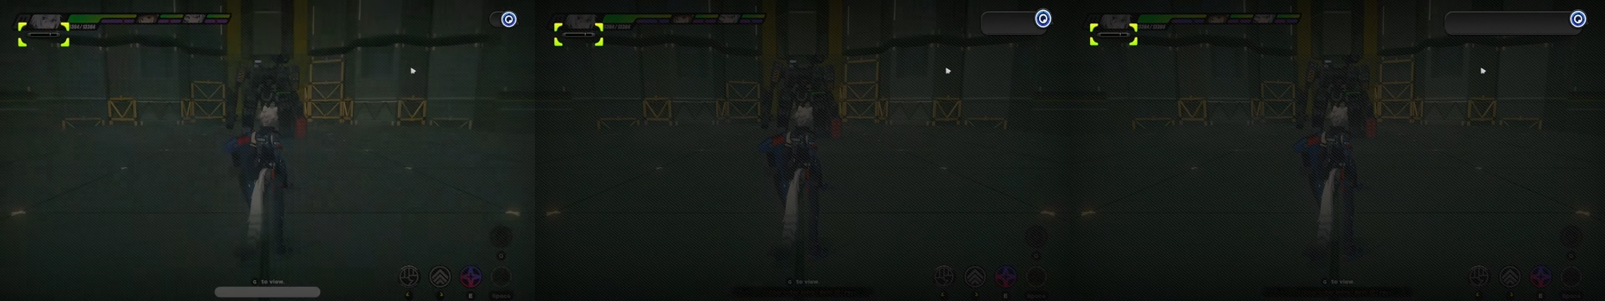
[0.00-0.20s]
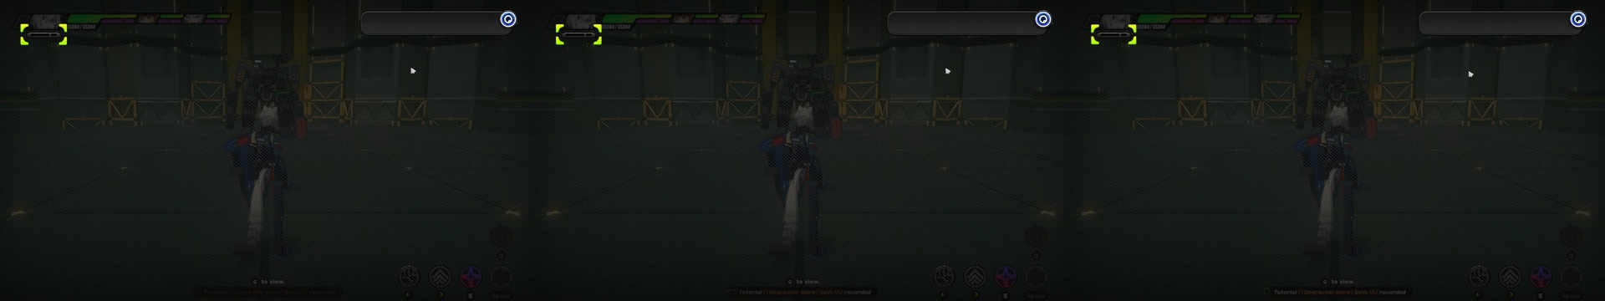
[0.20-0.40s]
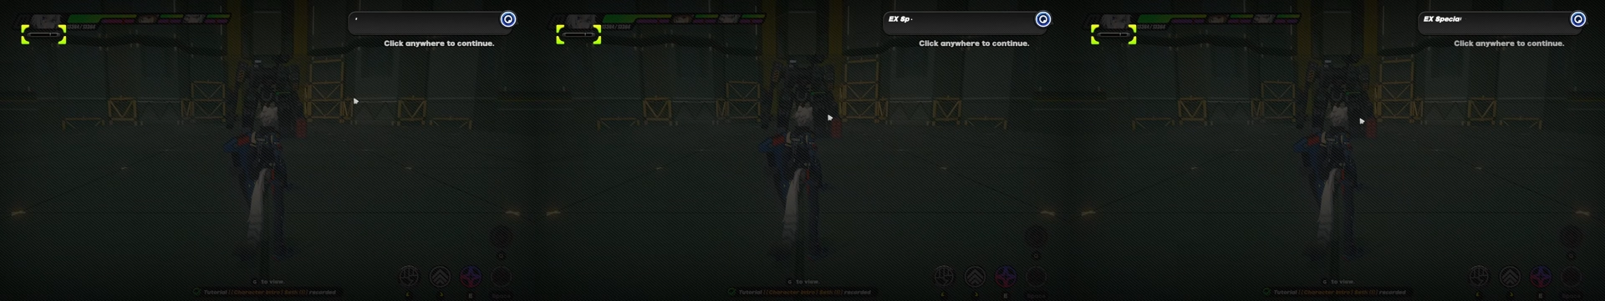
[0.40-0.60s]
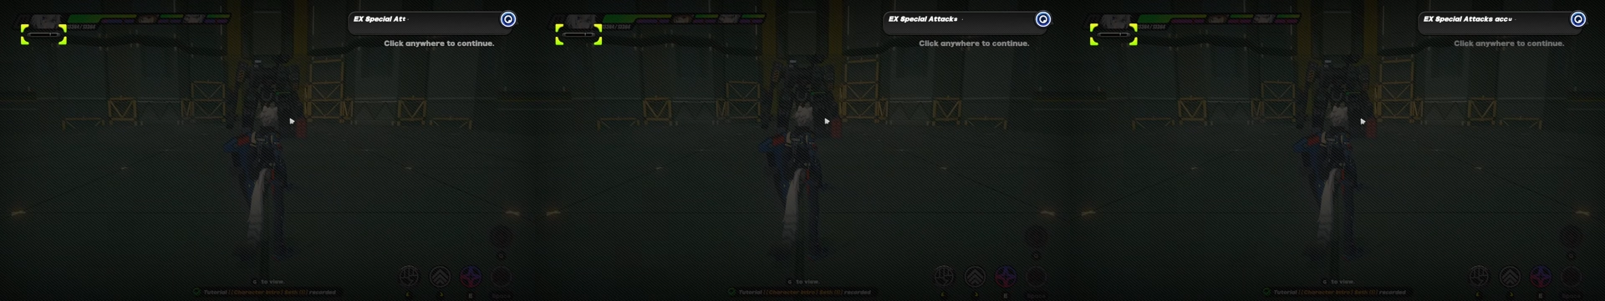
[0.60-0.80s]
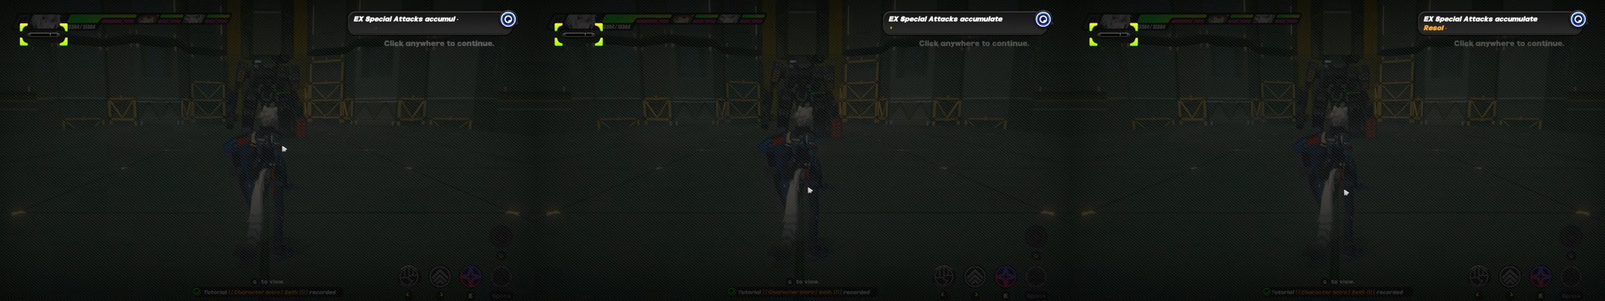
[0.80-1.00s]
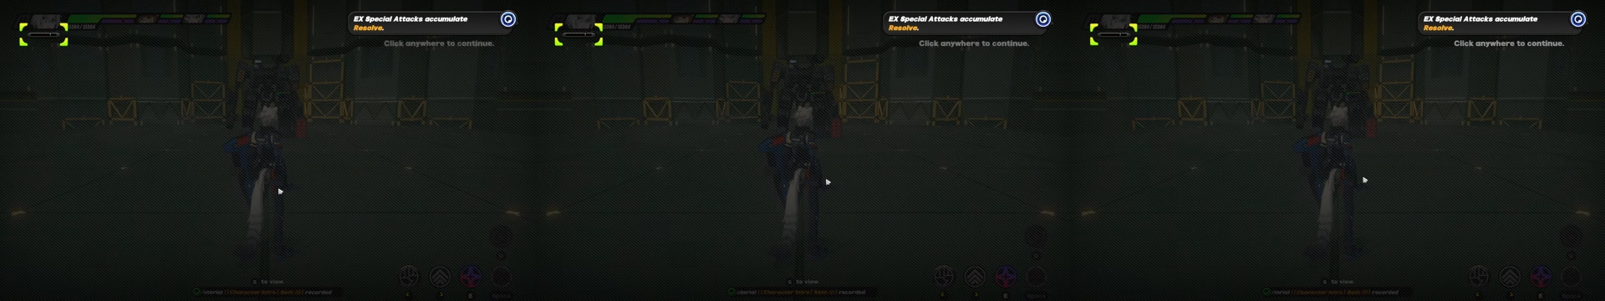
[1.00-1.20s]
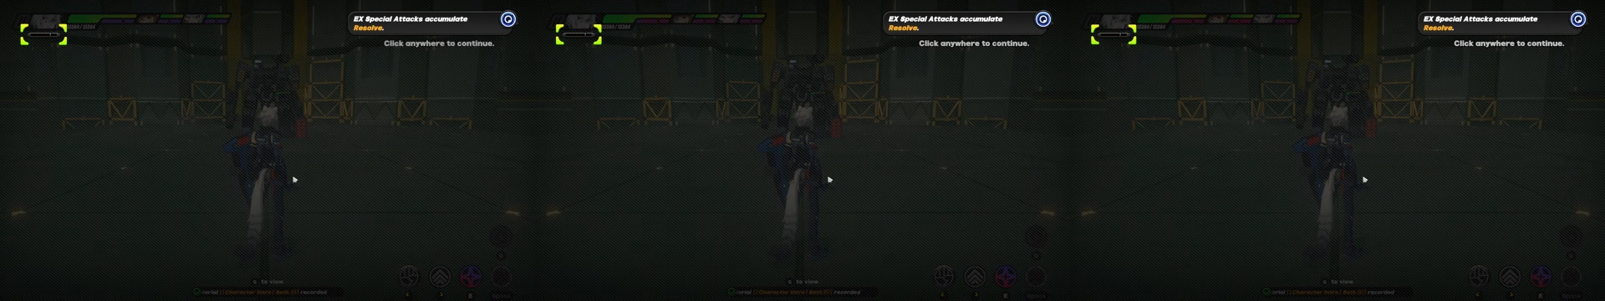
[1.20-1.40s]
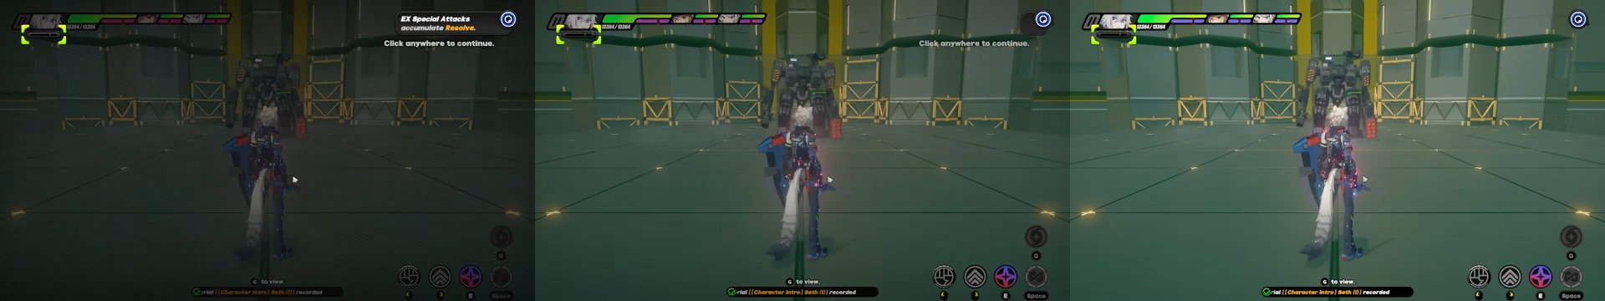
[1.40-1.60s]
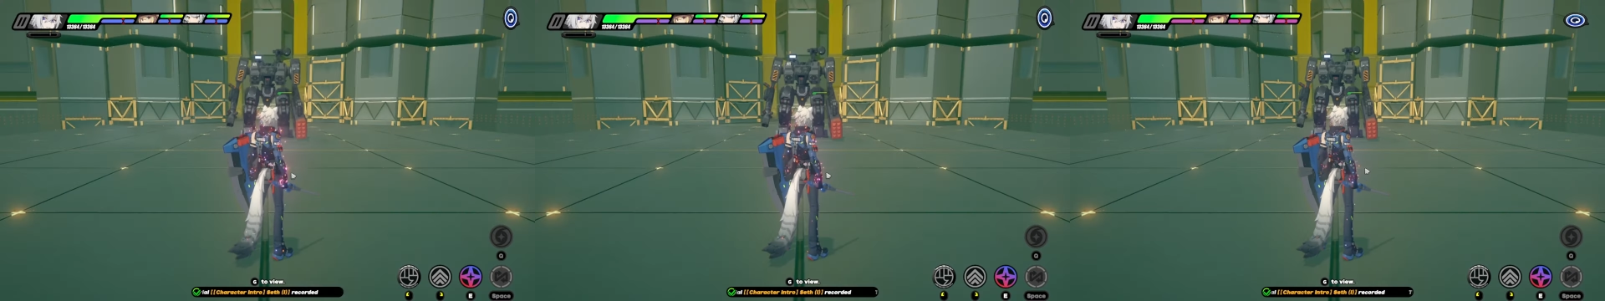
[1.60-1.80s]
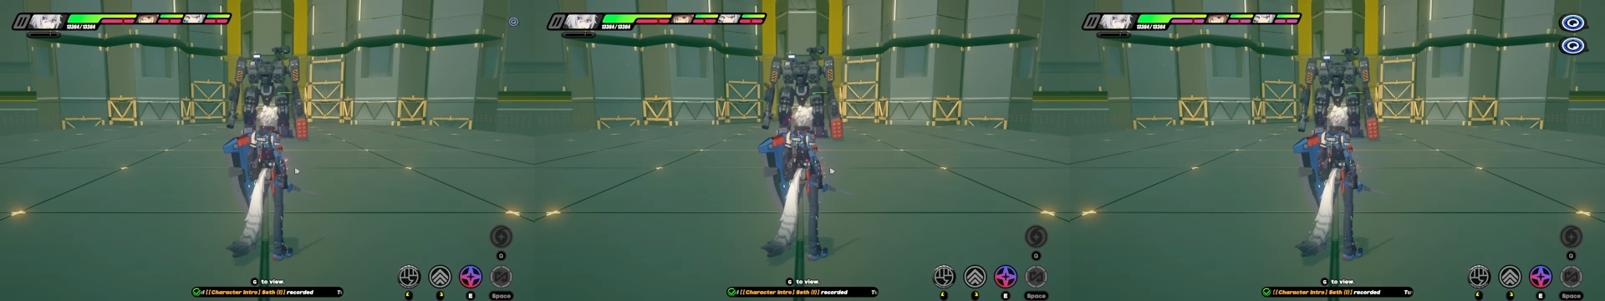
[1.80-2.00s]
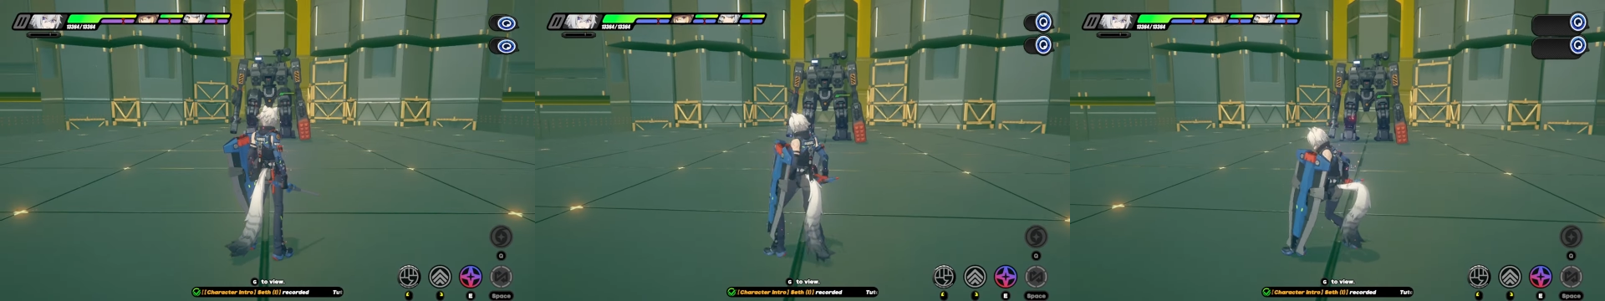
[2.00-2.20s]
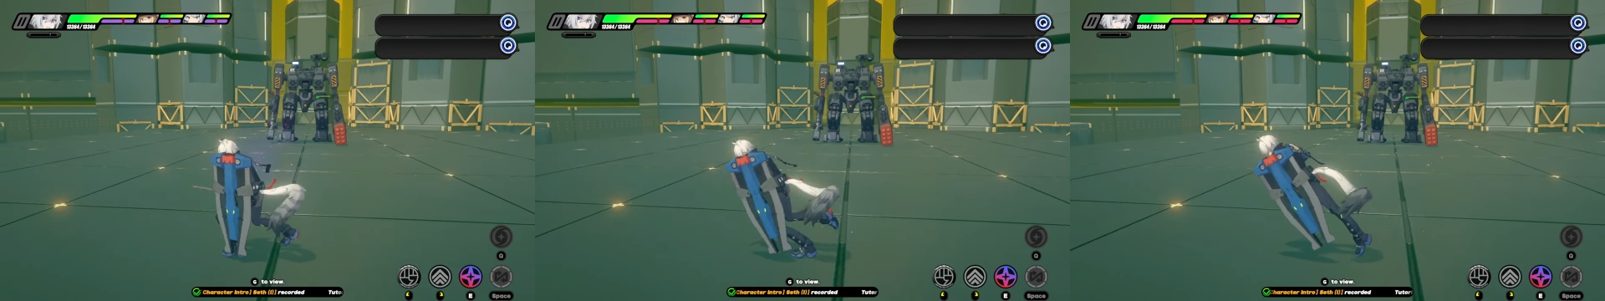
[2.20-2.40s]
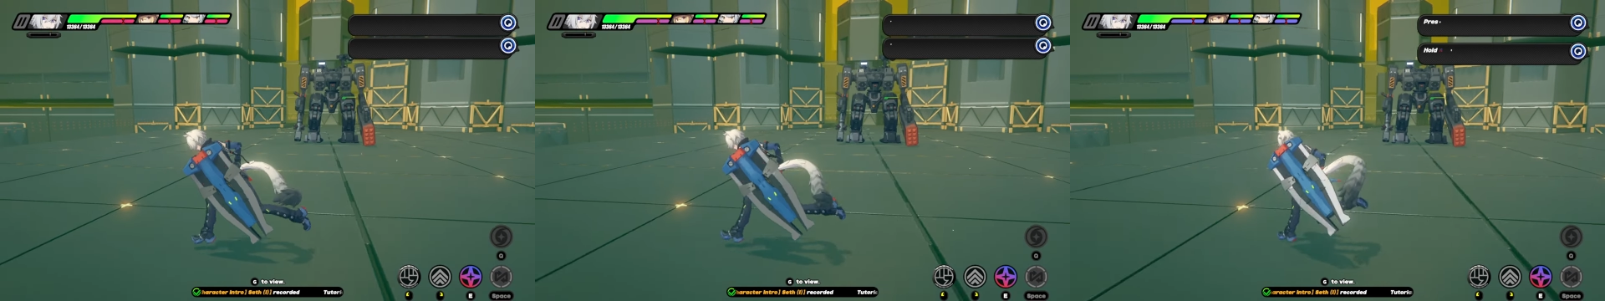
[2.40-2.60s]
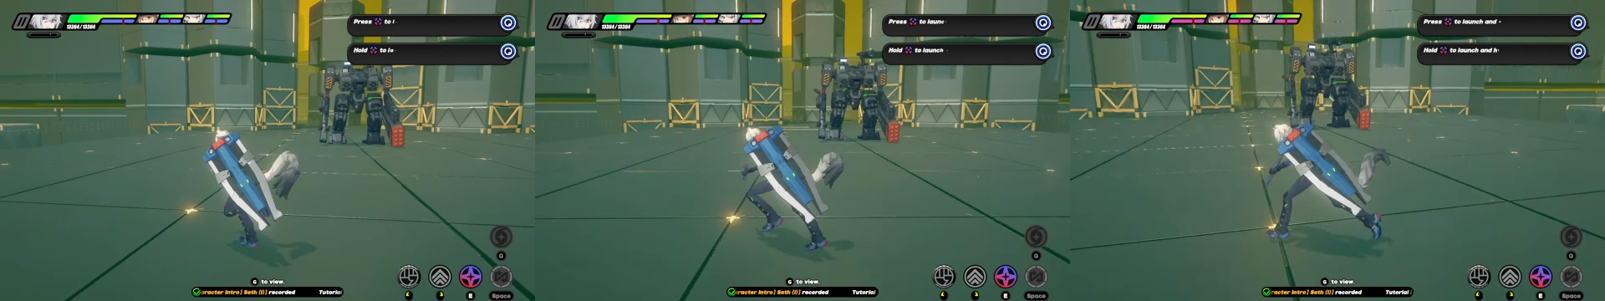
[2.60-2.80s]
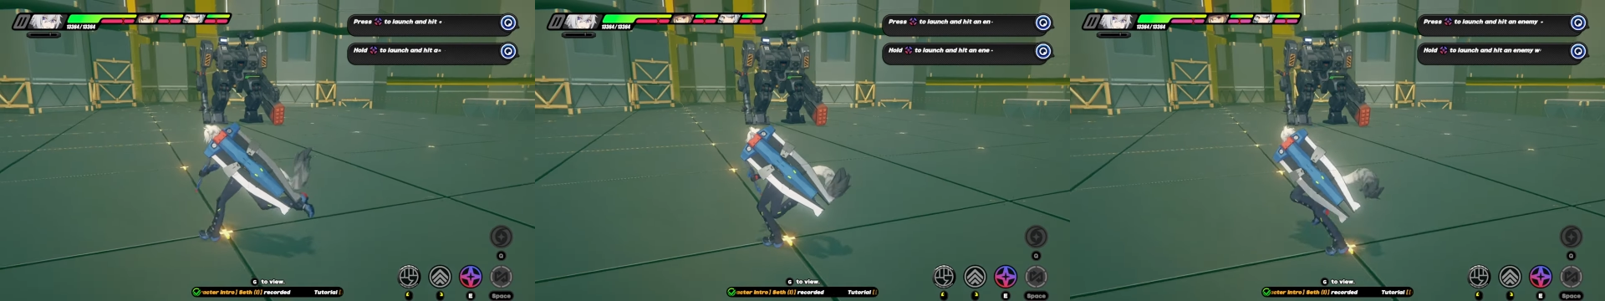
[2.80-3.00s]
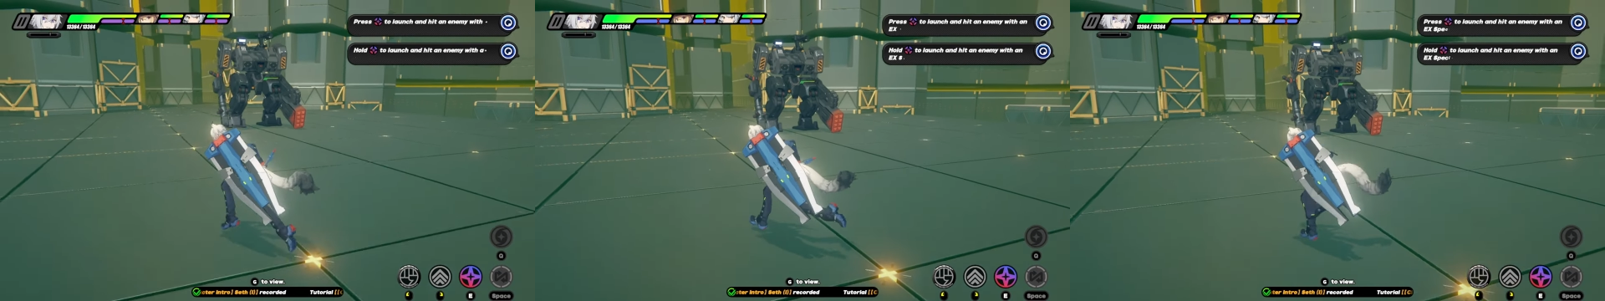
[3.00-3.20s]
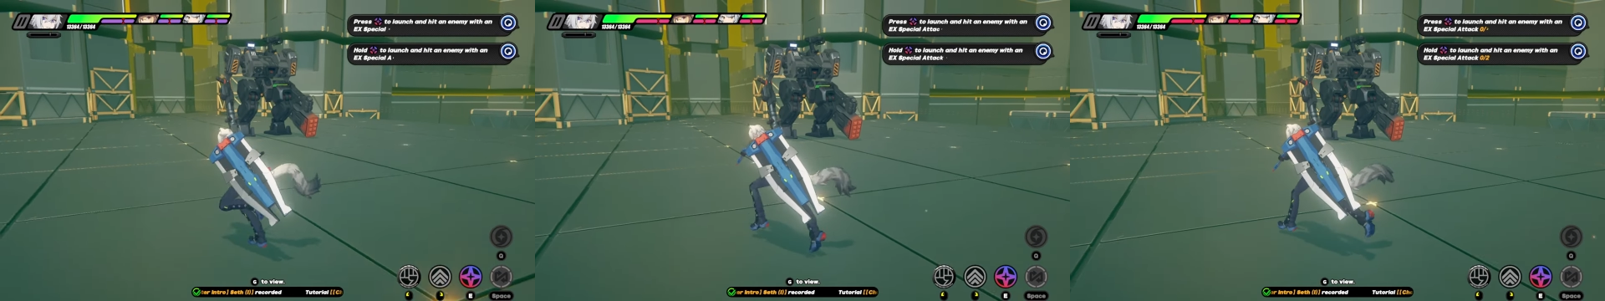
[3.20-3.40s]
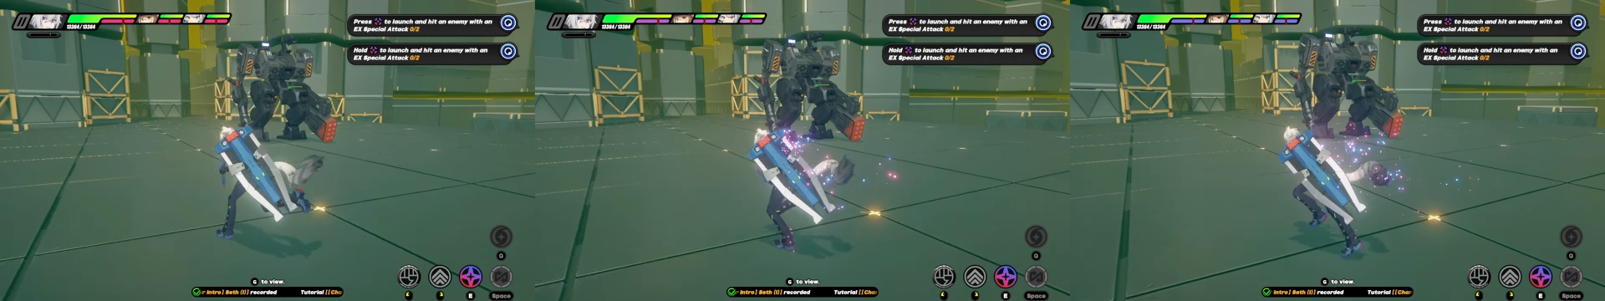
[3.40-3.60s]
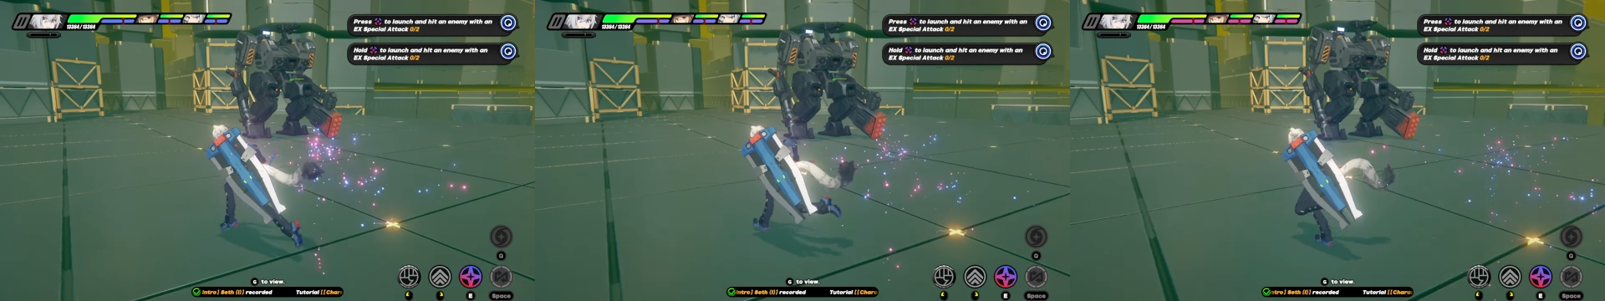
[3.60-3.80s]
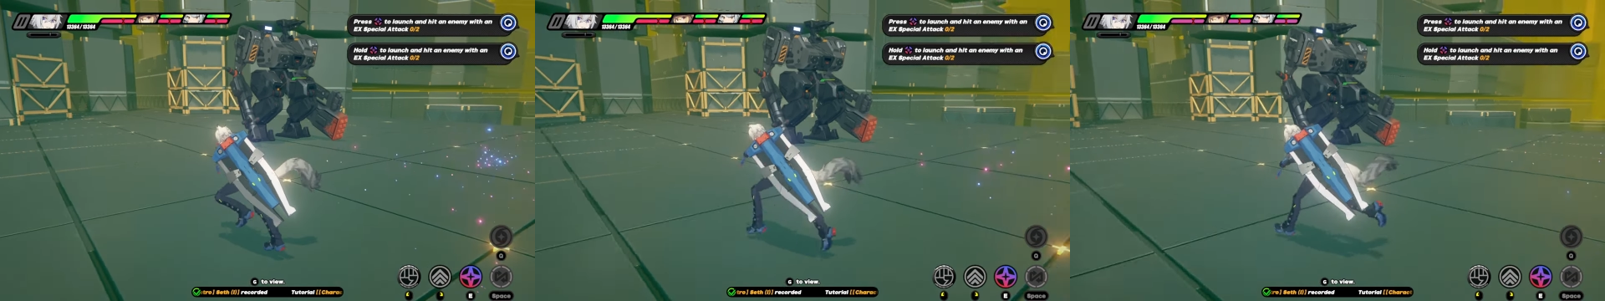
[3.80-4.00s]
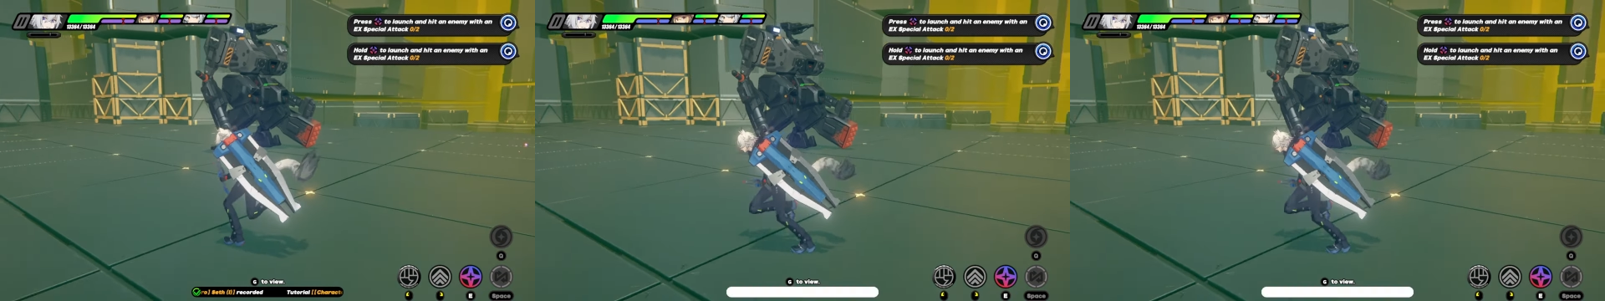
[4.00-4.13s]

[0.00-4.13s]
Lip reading: [unreadable: no face in view]